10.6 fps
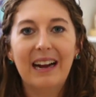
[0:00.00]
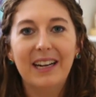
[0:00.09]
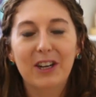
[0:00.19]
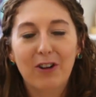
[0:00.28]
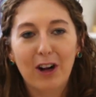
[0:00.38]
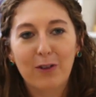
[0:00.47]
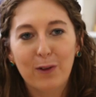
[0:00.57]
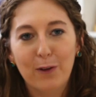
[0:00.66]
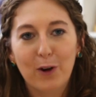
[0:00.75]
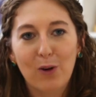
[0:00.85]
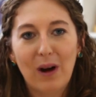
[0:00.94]
I did
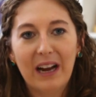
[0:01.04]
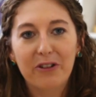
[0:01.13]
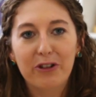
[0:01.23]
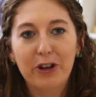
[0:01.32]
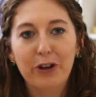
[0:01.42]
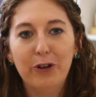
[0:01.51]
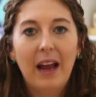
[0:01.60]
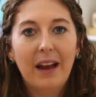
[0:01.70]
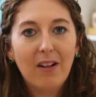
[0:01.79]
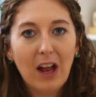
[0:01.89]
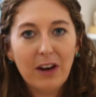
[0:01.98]
CrossFit for a while too,
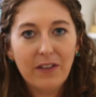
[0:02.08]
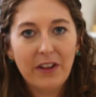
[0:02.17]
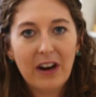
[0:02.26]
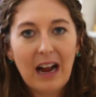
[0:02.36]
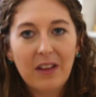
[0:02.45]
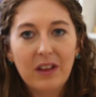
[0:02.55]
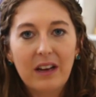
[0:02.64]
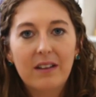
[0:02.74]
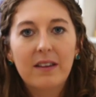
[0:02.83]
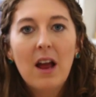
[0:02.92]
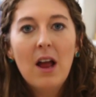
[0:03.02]
and a lot of other
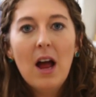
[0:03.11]
athletes